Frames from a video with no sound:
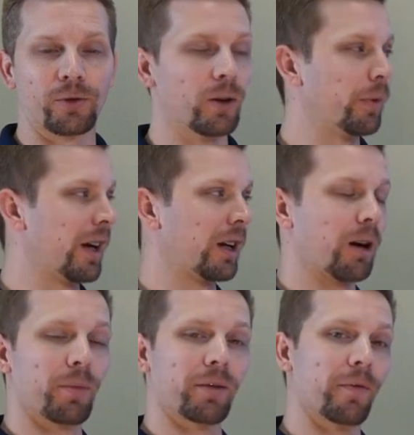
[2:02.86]
to it without
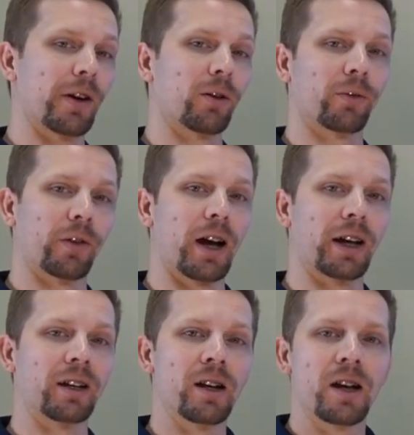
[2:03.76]
having to
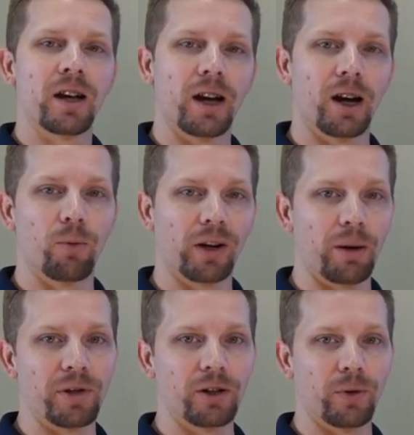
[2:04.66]
verify what
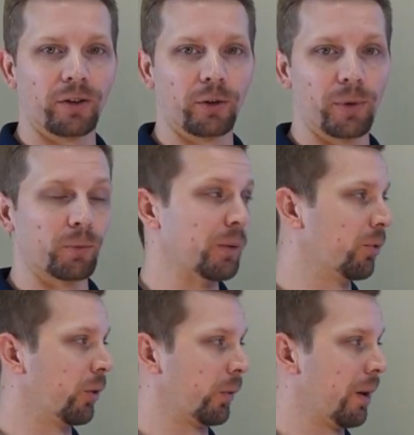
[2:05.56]
IP address has been
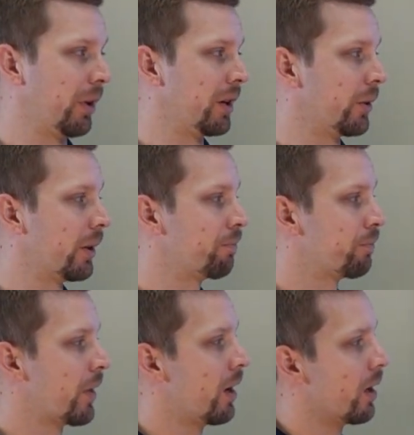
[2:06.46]
reprogrammed into it.
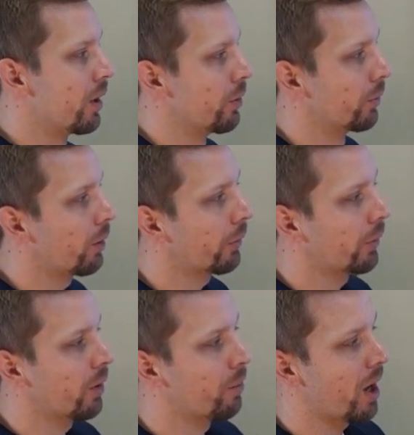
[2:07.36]
You'll notice
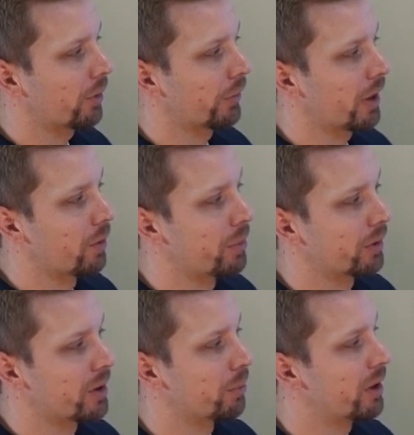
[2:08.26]
on the models that have a
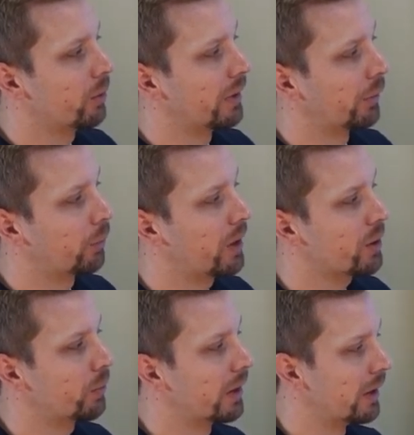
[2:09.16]
built-in PoE
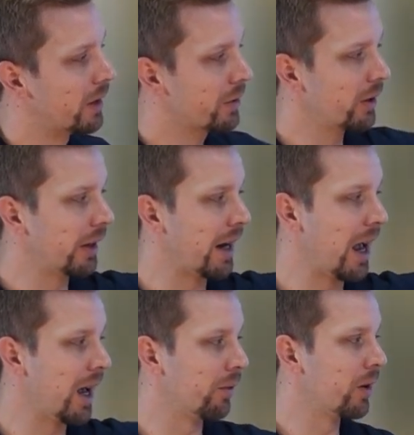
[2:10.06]
switch, we additionally
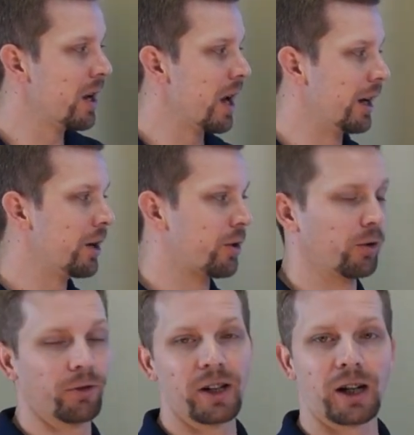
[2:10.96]
have an
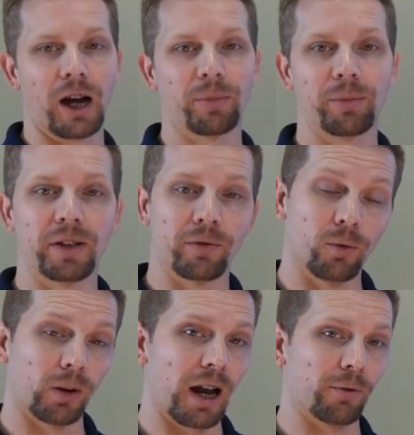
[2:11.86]
internal NIC
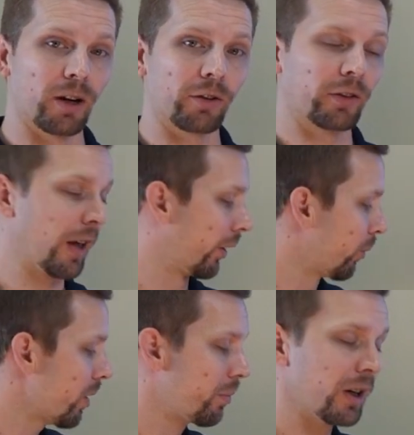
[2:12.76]
IPv4 address. That is
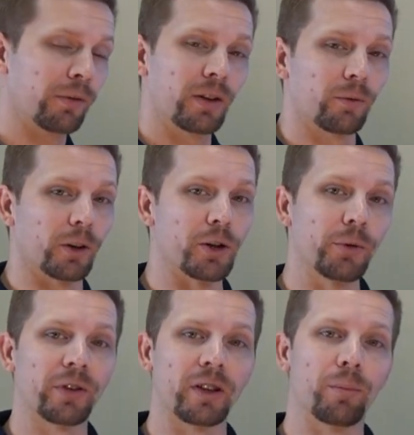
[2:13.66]
one benefit for
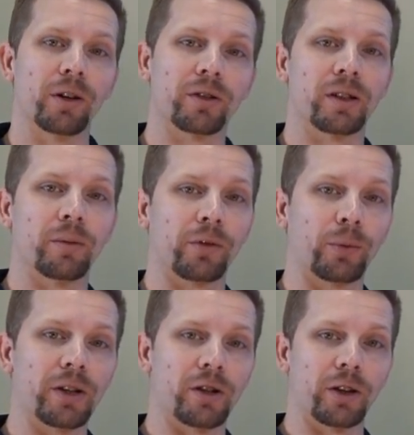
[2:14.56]
using the built-in
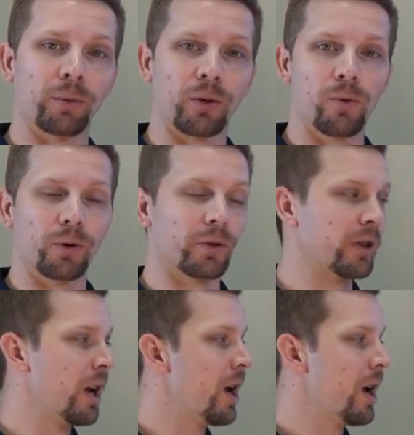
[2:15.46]
switch in the recorders.